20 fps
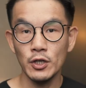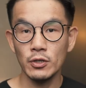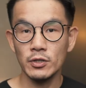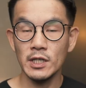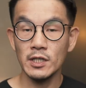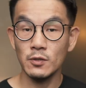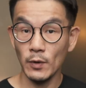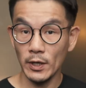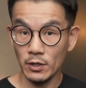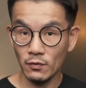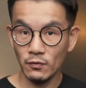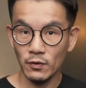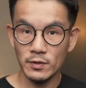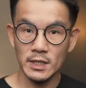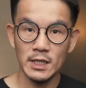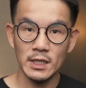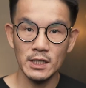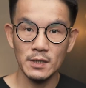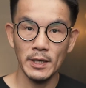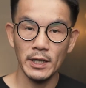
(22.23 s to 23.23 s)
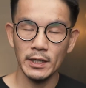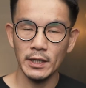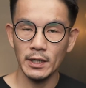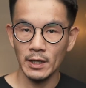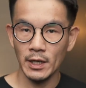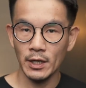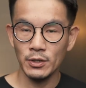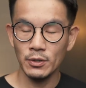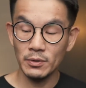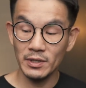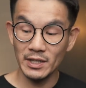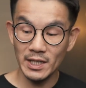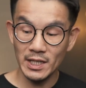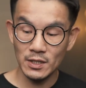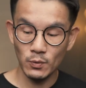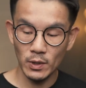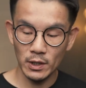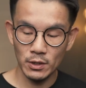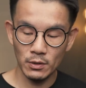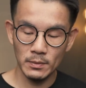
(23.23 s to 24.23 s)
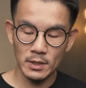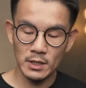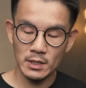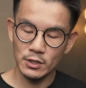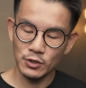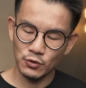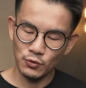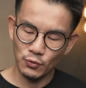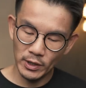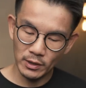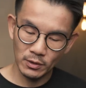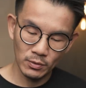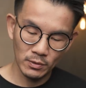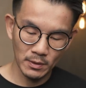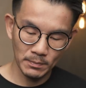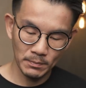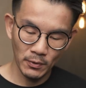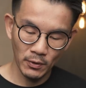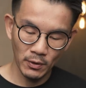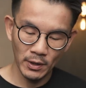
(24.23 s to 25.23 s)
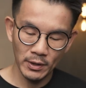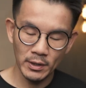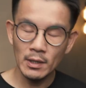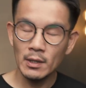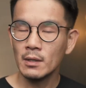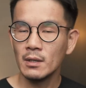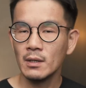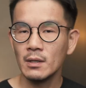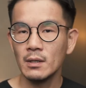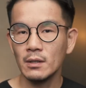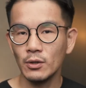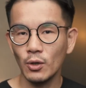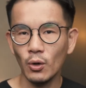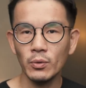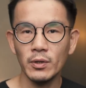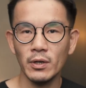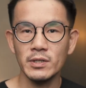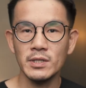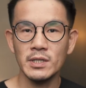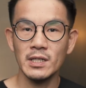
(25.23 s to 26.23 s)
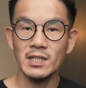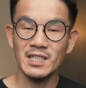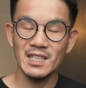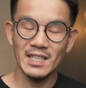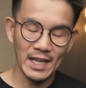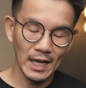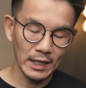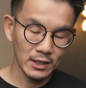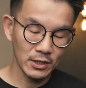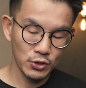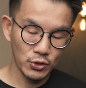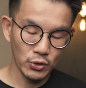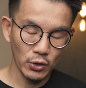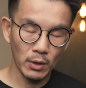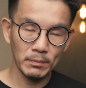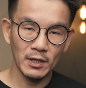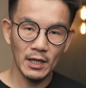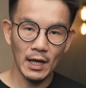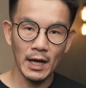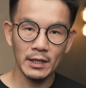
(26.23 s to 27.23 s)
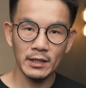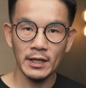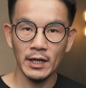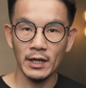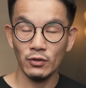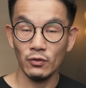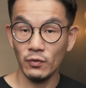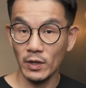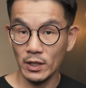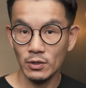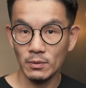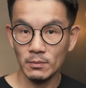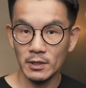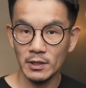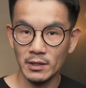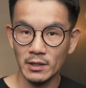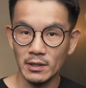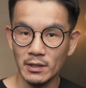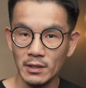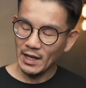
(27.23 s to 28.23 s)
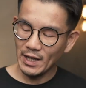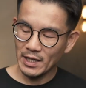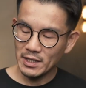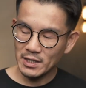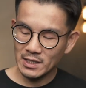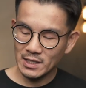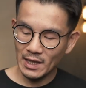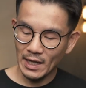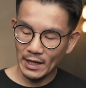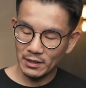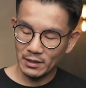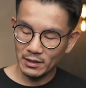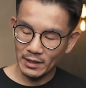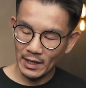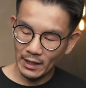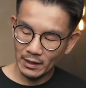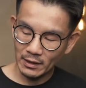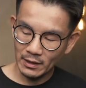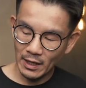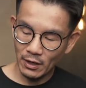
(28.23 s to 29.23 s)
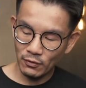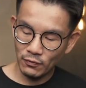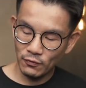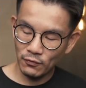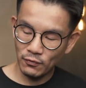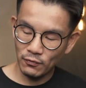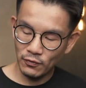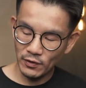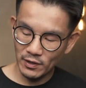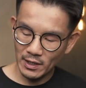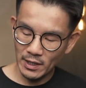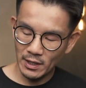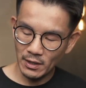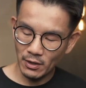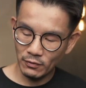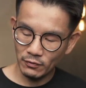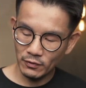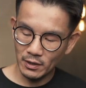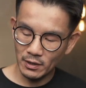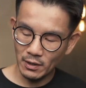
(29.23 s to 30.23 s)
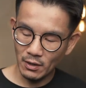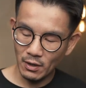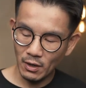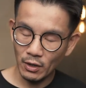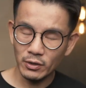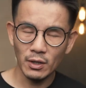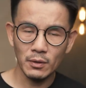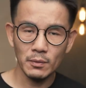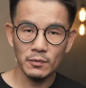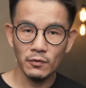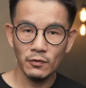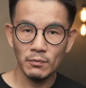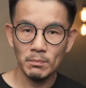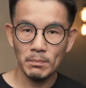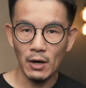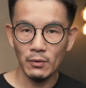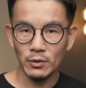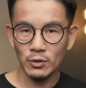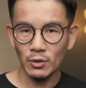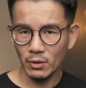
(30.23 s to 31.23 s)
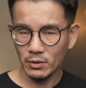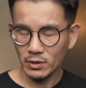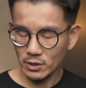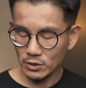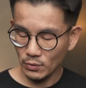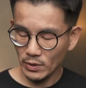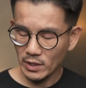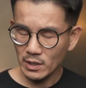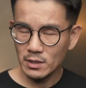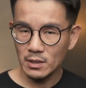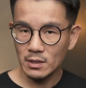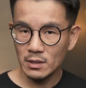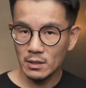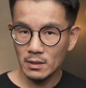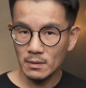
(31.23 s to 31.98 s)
using this vacuum for 6 months, I can tell you this vacuum is a straight to the point, no nonsense, get the job done kind of vacuum cleaner. And I just like the tactile feeling of the on-off power toggle switch.